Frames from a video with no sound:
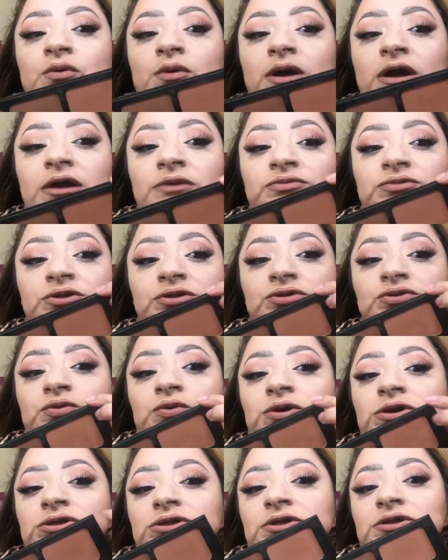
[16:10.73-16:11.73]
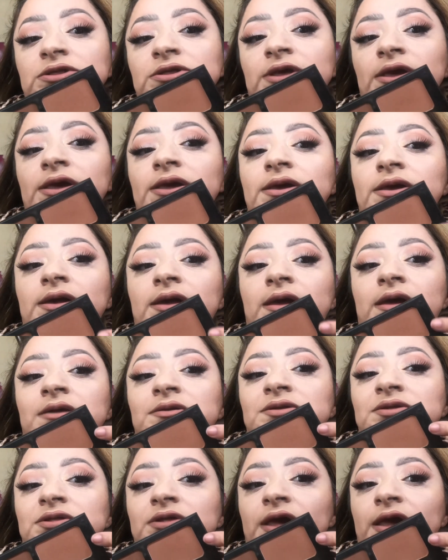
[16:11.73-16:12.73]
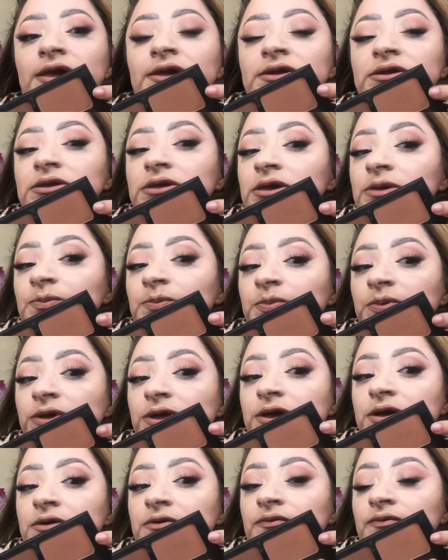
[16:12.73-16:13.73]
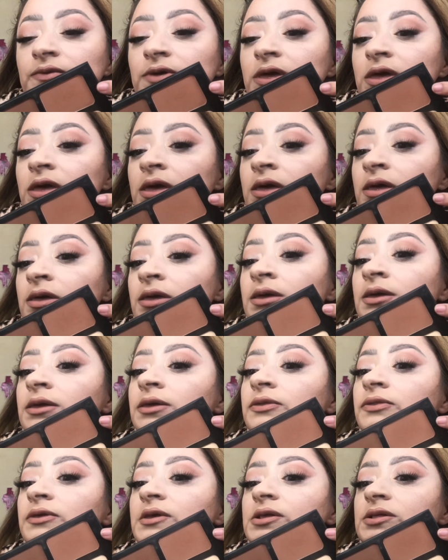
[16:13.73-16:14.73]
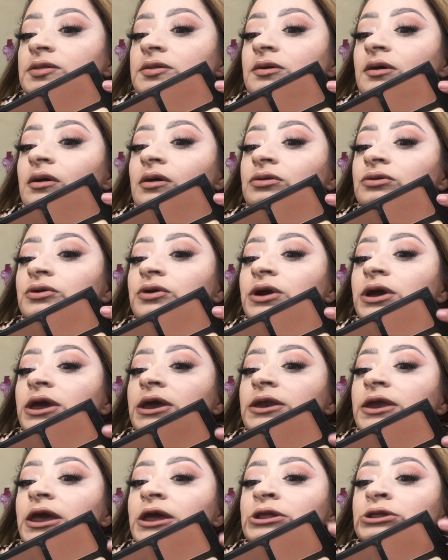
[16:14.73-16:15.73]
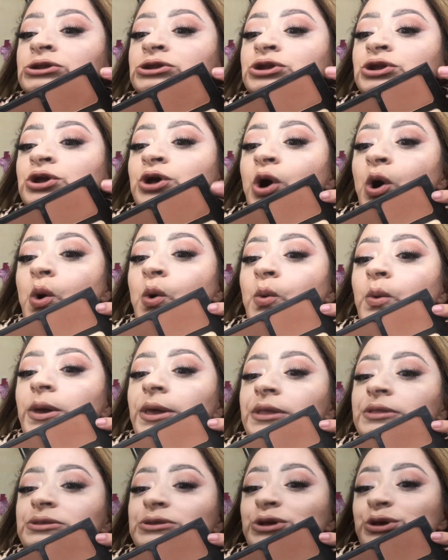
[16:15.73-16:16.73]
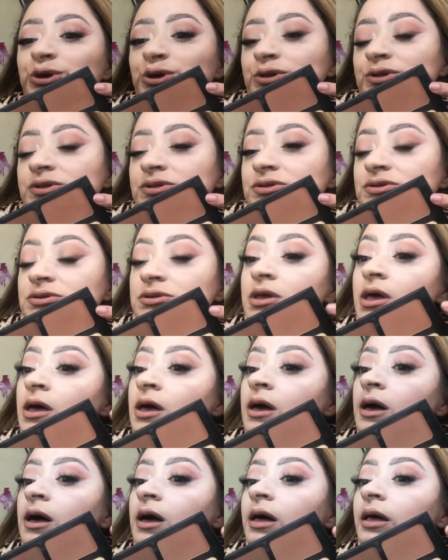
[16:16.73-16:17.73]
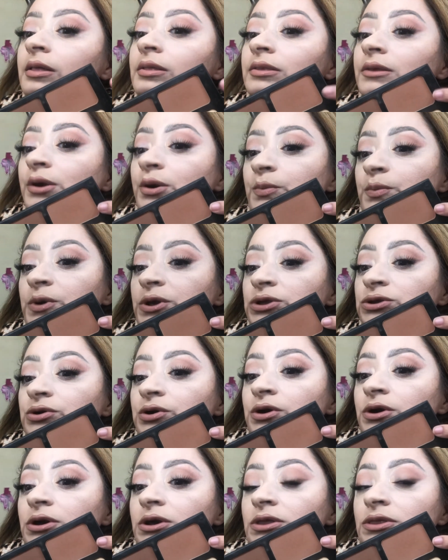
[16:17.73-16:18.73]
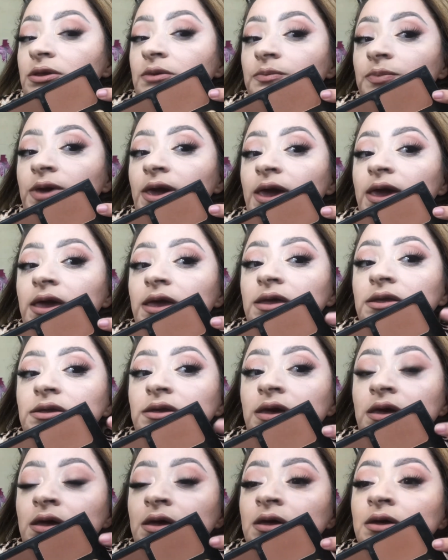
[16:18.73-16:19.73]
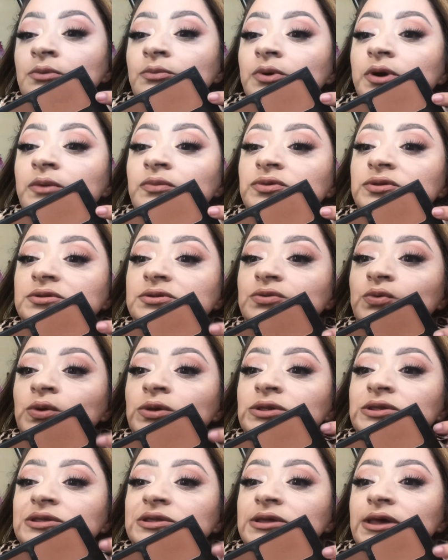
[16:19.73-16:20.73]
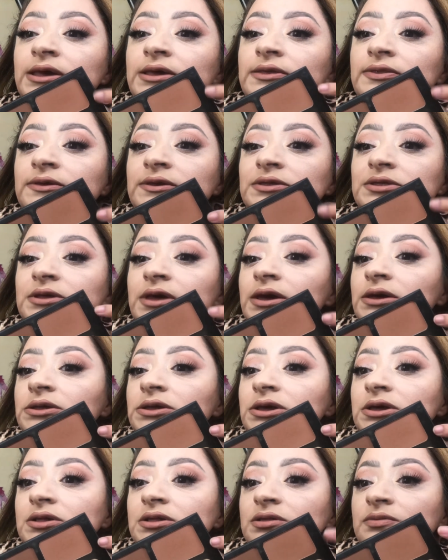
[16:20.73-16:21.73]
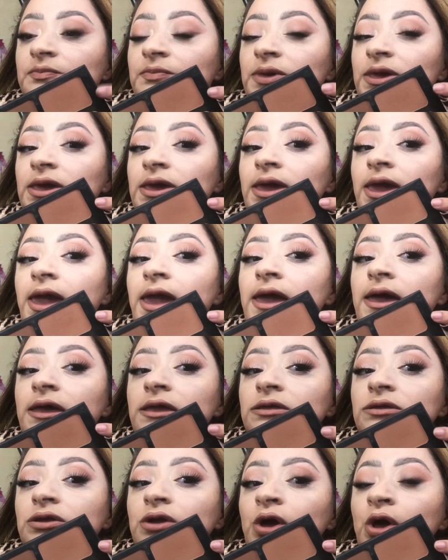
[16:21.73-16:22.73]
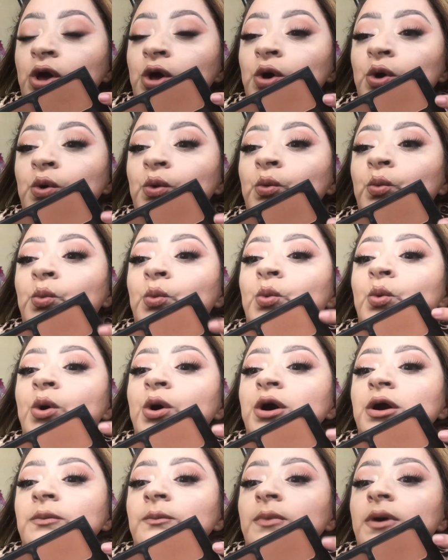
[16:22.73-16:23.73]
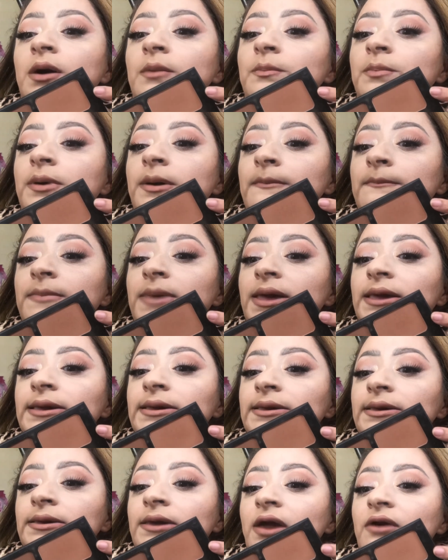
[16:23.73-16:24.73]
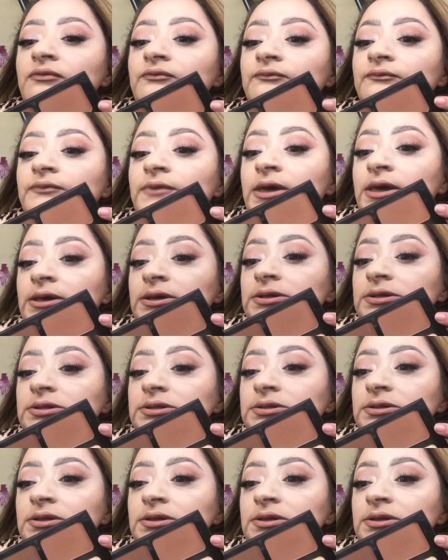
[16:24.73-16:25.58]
I'm just going to take a tiny bit of this color, and I know it looks a little bit dark in the pan, but I'm just going to take the tiniest bit and warm up my face.